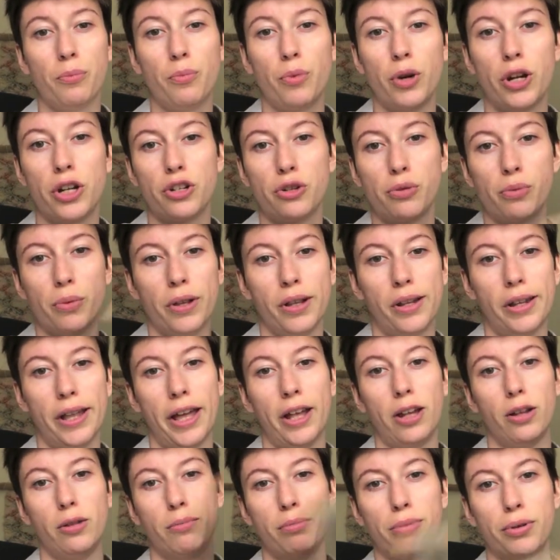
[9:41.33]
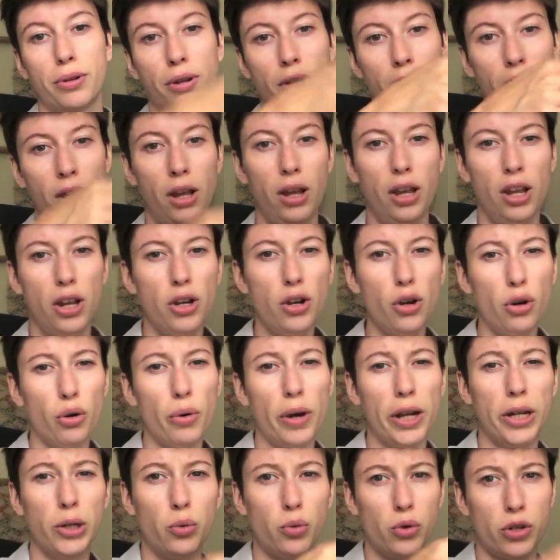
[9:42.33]
which will help not
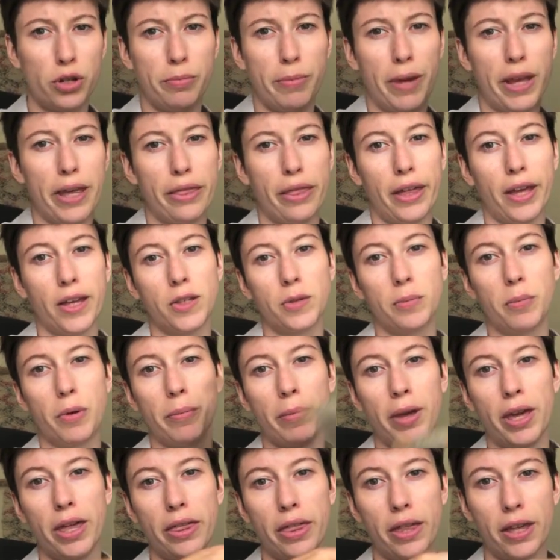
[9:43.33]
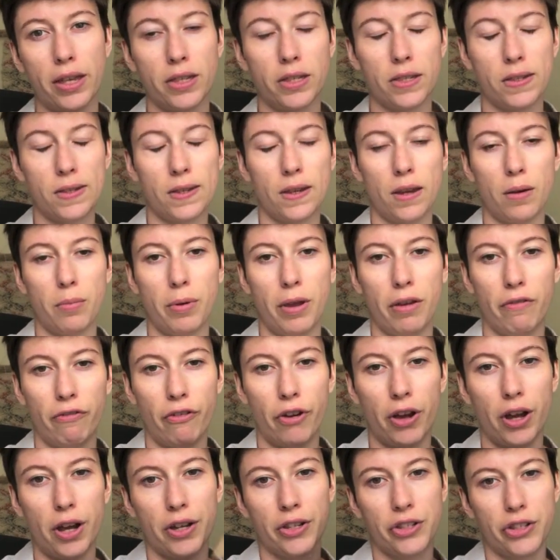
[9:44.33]
quite automate things, but make things a bit
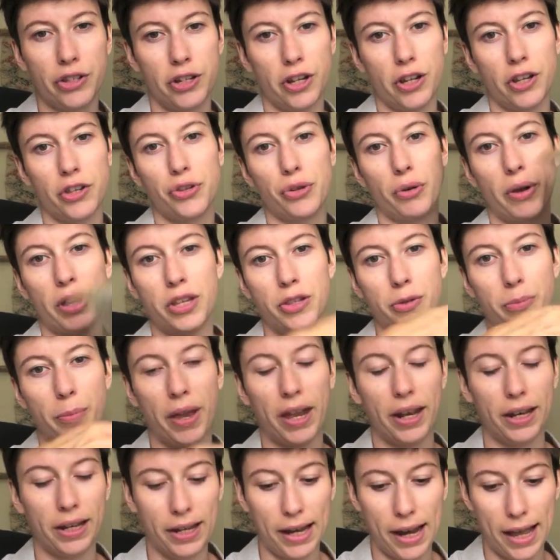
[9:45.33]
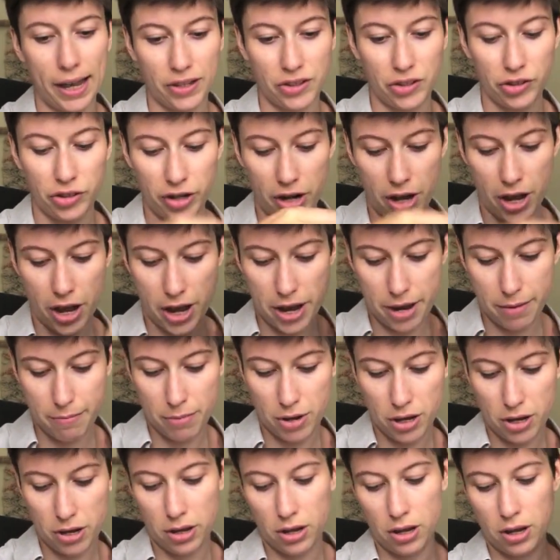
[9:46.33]
faster, so I spend less
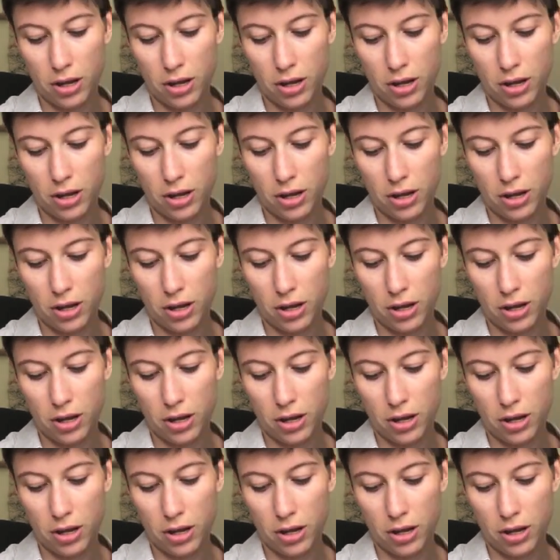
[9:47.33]
time